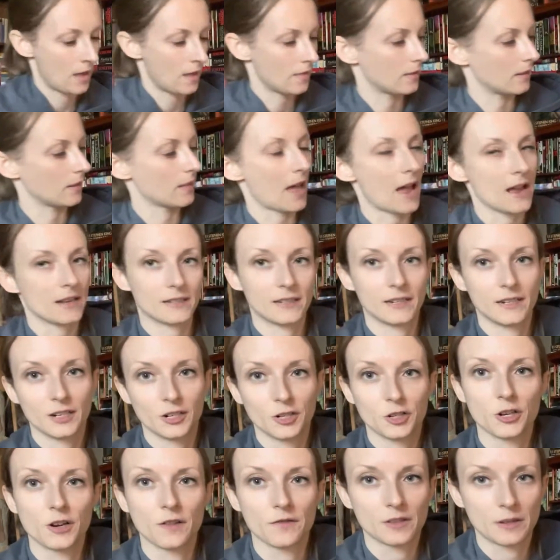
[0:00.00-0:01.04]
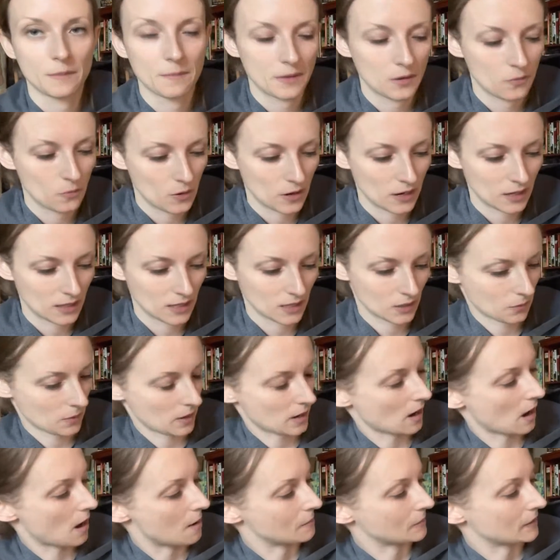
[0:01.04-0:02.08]
The last edition of Something Wicked This Way
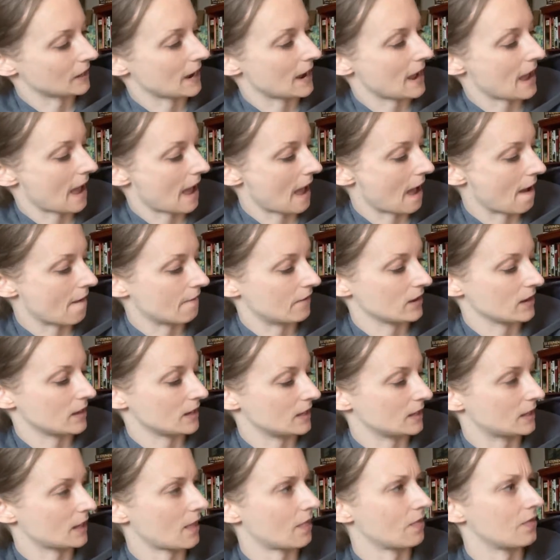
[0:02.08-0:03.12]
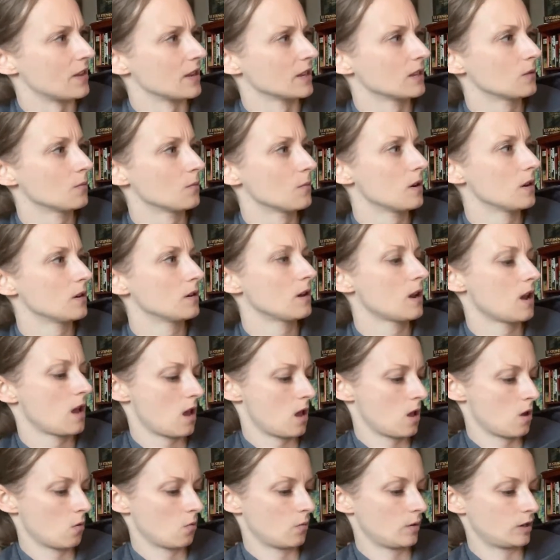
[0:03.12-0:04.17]
Comes I have is this one,
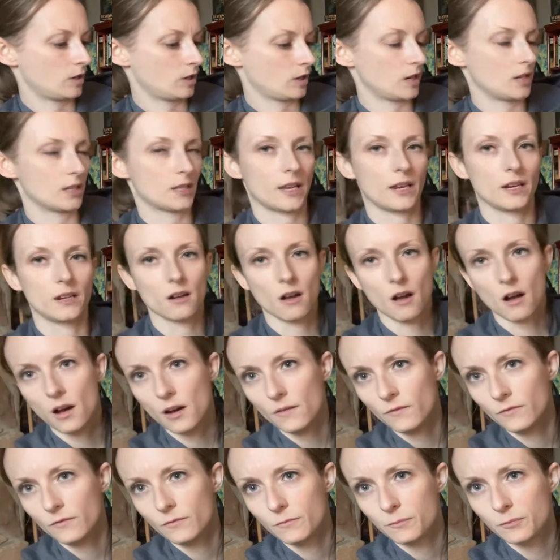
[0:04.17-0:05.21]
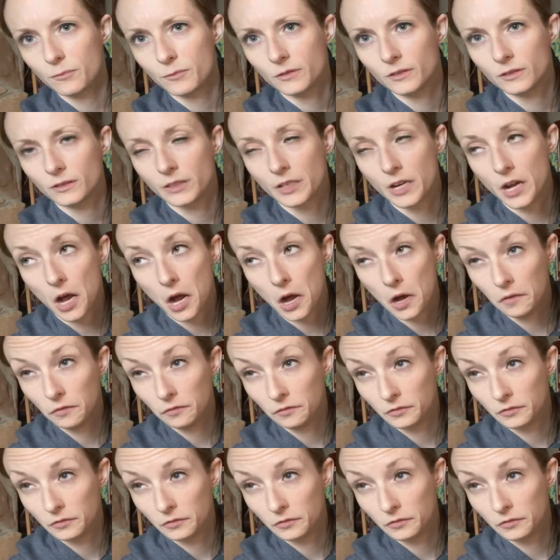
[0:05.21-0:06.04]
which is a Knopf